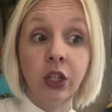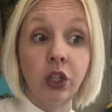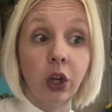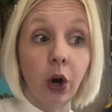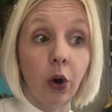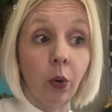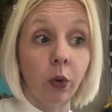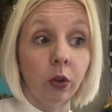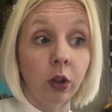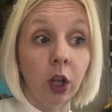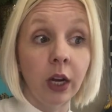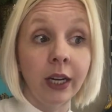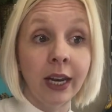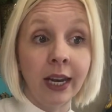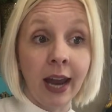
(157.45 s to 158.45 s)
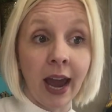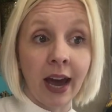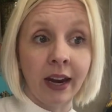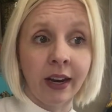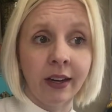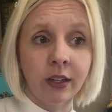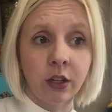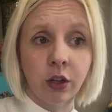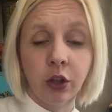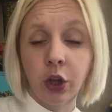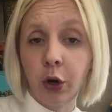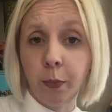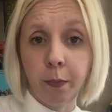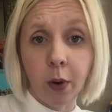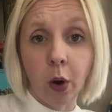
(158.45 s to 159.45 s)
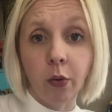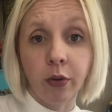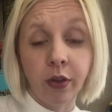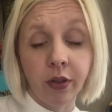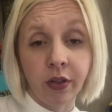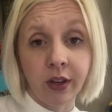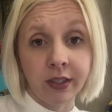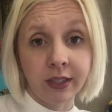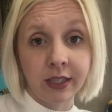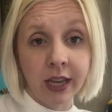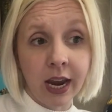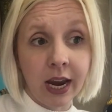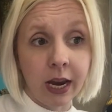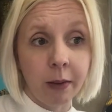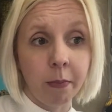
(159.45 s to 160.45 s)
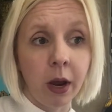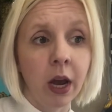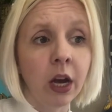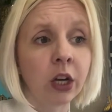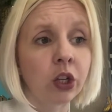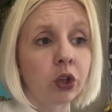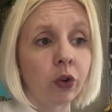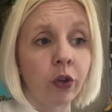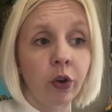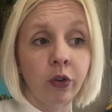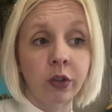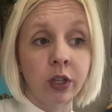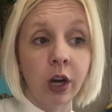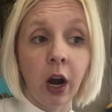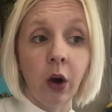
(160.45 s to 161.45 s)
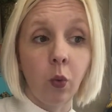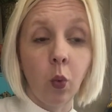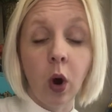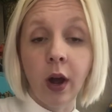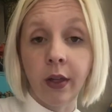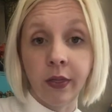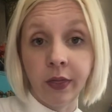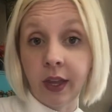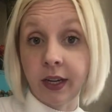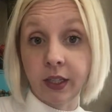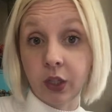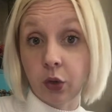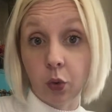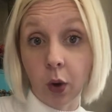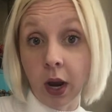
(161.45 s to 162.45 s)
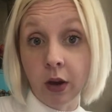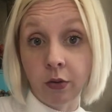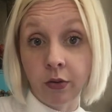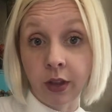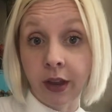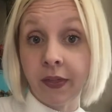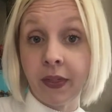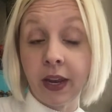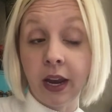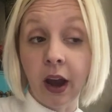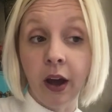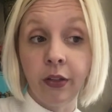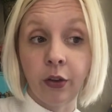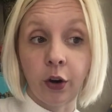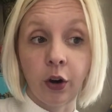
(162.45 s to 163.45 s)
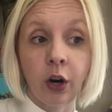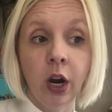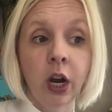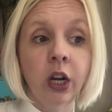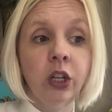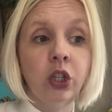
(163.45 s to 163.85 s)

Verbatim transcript: So looking at it, they're both the same. So there's not one that's greater than the other.